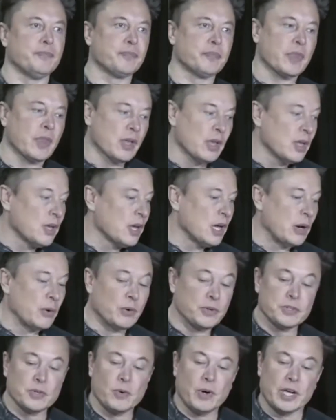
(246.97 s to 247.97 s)
According to
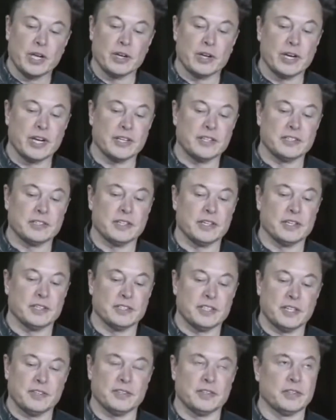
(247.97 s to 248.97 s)
Musk, the
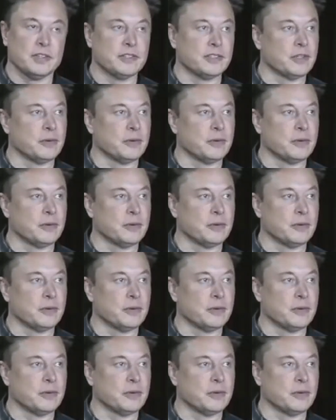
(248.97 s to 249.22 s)
prototype